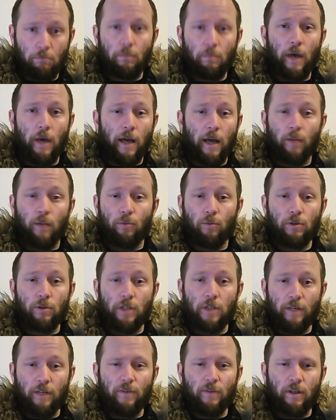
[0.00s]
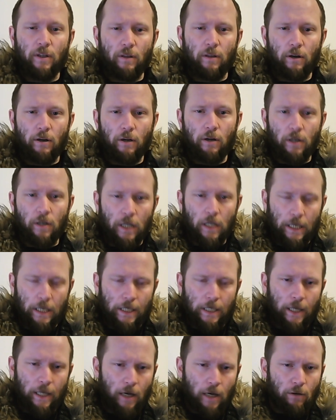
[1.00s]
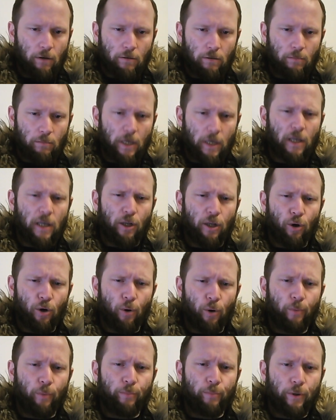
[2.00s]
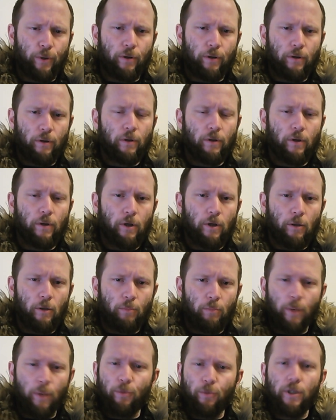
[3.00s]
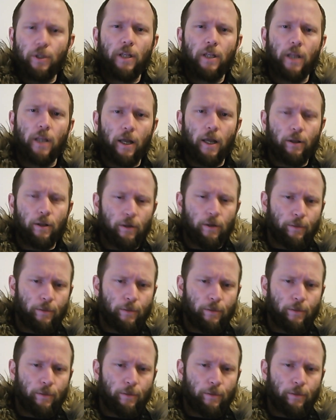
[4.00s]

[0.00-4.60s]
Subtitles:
animals lived in there and clean it out and make it a home. But people did that.